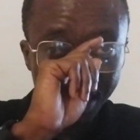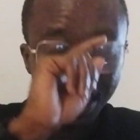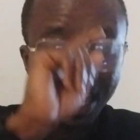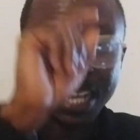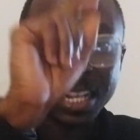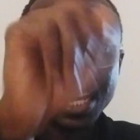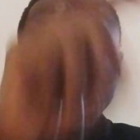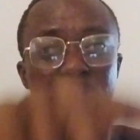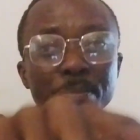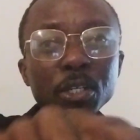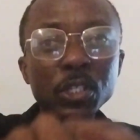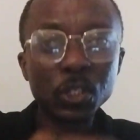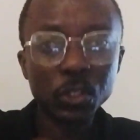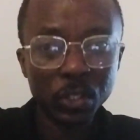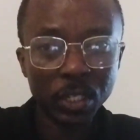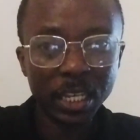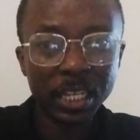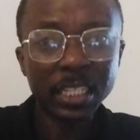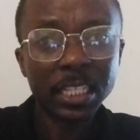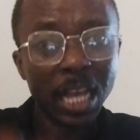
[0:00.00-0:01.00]
allow me to
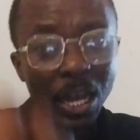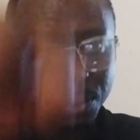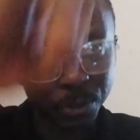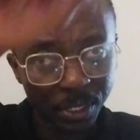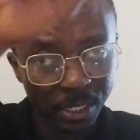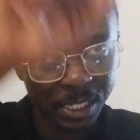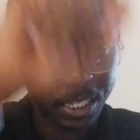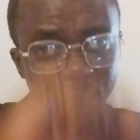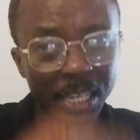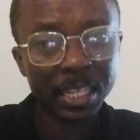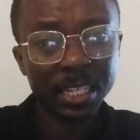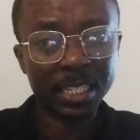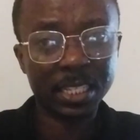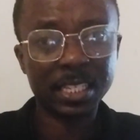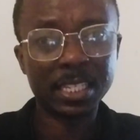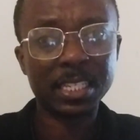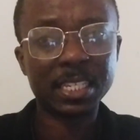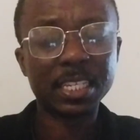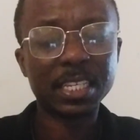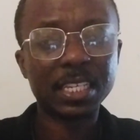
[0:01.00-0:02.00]
say it, I'll say
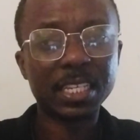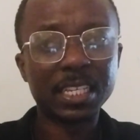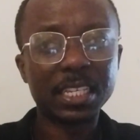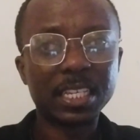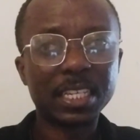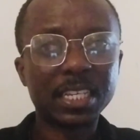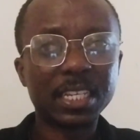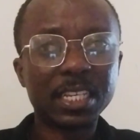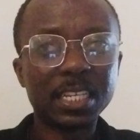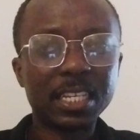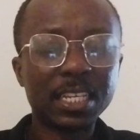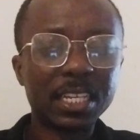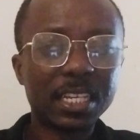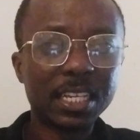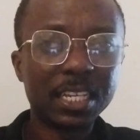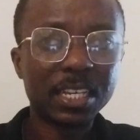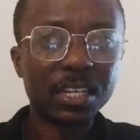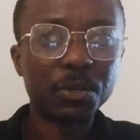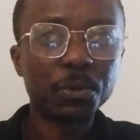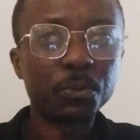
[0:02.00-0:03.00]
it.
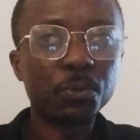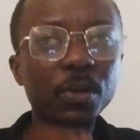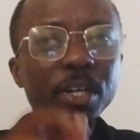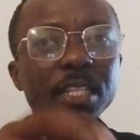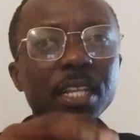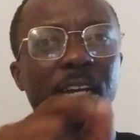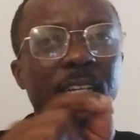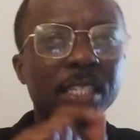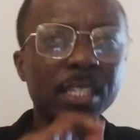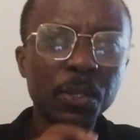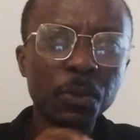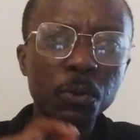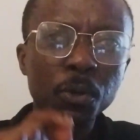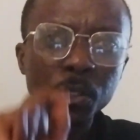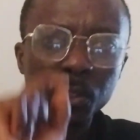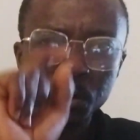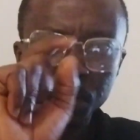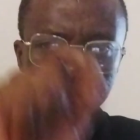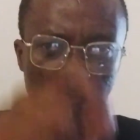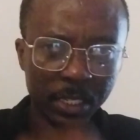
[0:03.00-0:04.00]
What does he
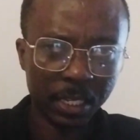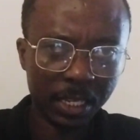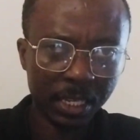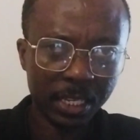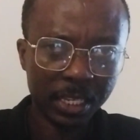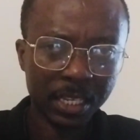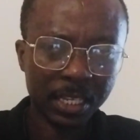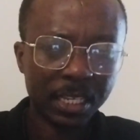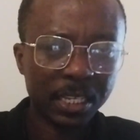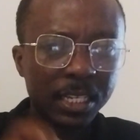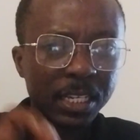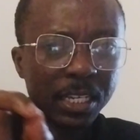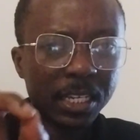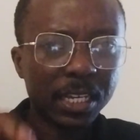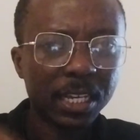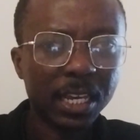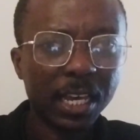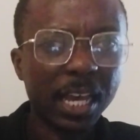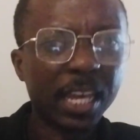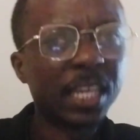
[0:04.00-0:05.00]
want to say?
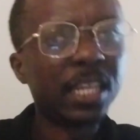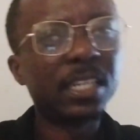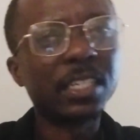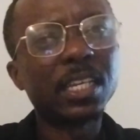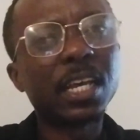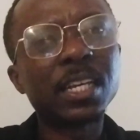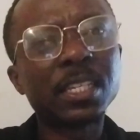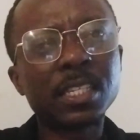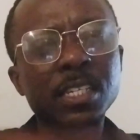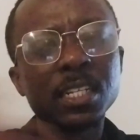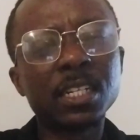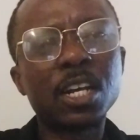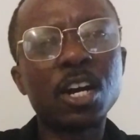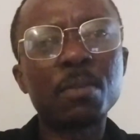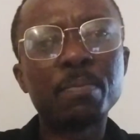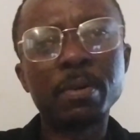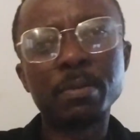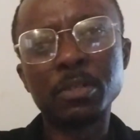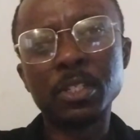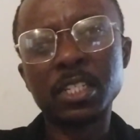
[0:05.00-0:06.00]
And he's asking our
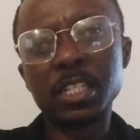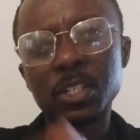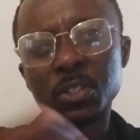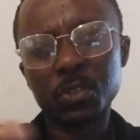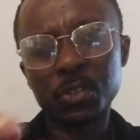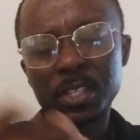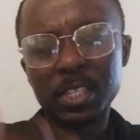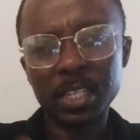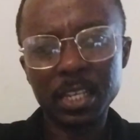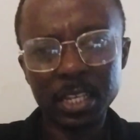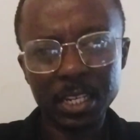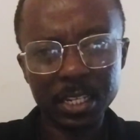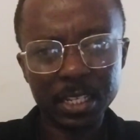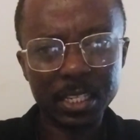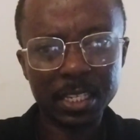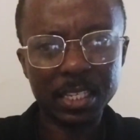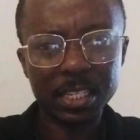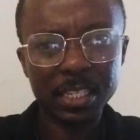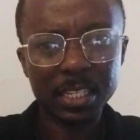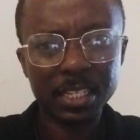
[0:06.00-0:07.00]
permission to say
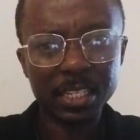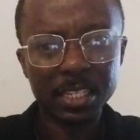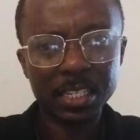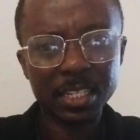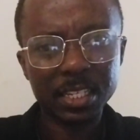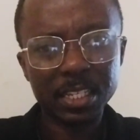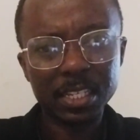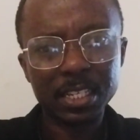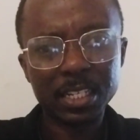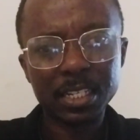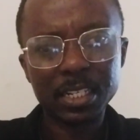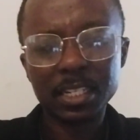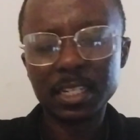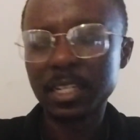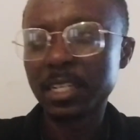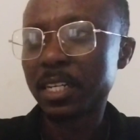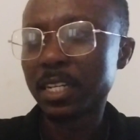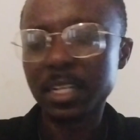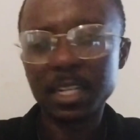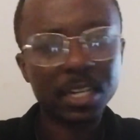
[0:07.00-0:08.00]
it.
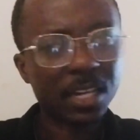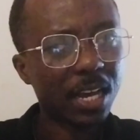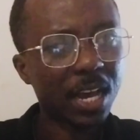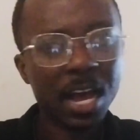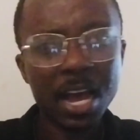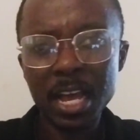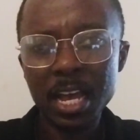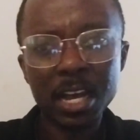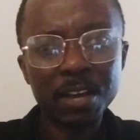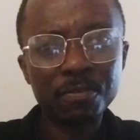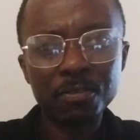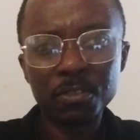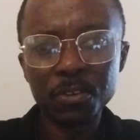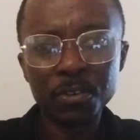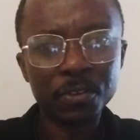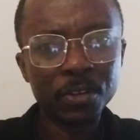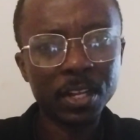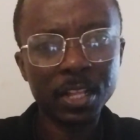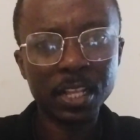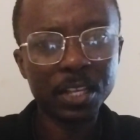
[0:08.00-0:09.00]
I have no
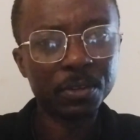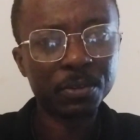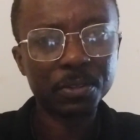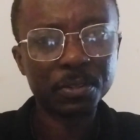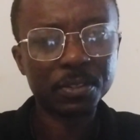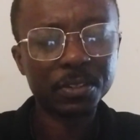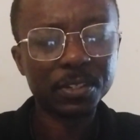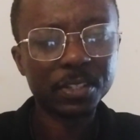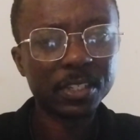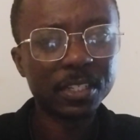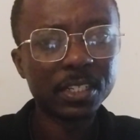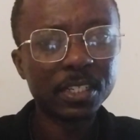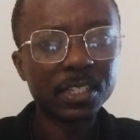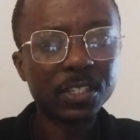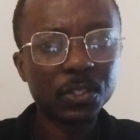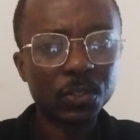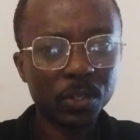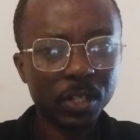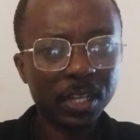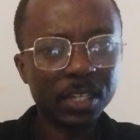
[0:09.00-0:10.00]
clue.
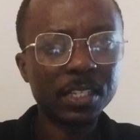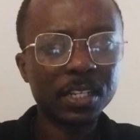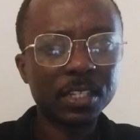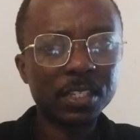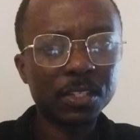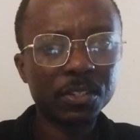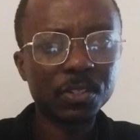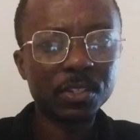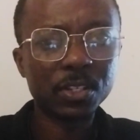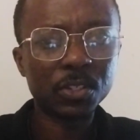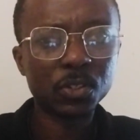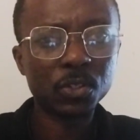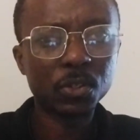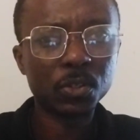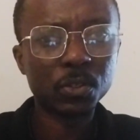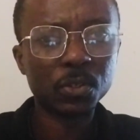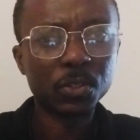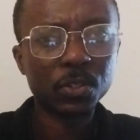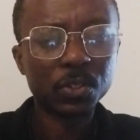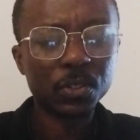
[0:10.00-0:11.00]
So let's listen to the song.